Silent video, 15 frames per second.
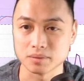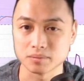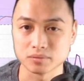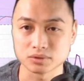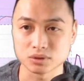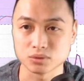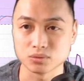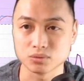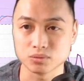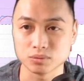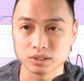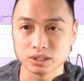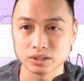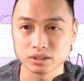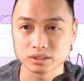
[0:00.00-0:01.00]
So
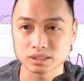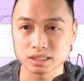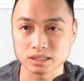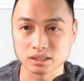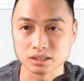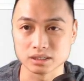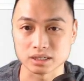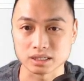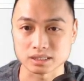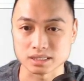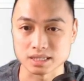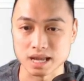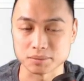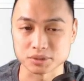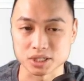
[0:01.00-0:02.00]
here, take a look at
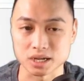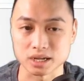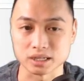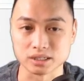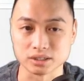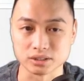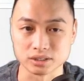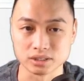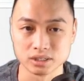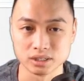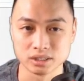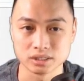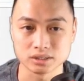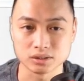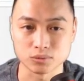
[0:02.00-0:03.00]
Snapchat here.
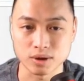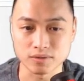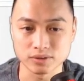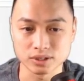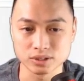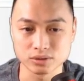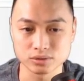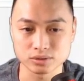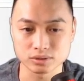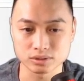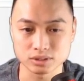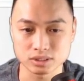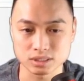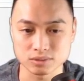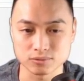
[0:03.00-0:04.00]
The revenue
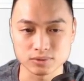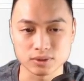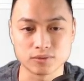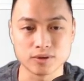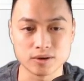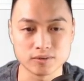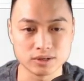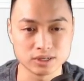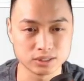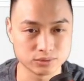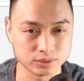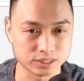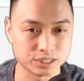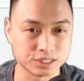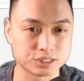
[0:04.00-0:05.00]

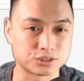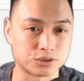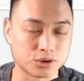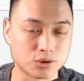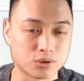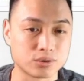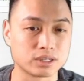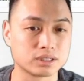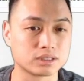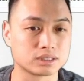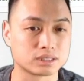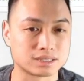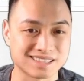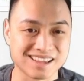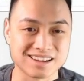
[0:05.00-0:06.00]
is growing
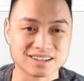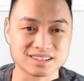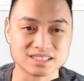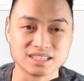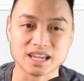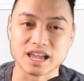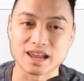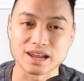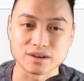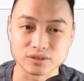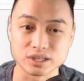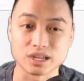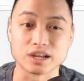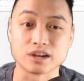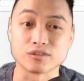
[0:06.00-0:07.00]
steadily
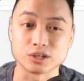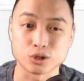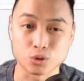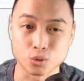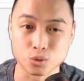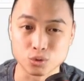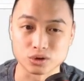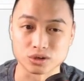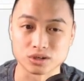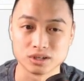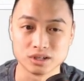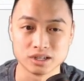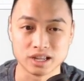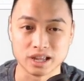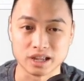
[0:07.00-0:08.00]
every quarter,
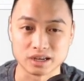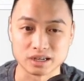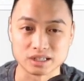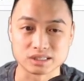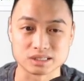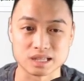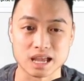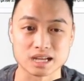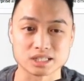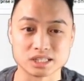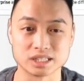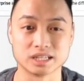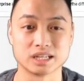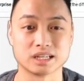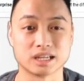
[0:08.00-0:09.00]
and it's actually
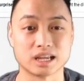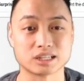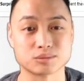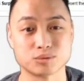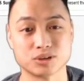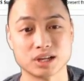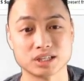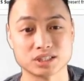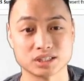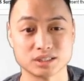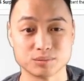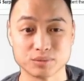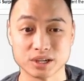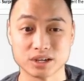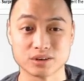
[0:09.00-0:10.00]
getting
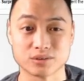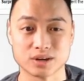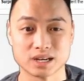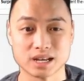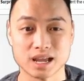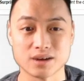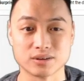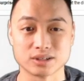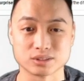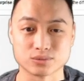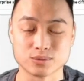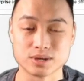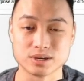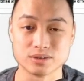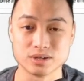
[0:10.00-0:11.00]
exponentially bigger right now as
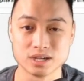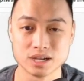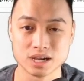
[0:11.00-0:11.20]
well.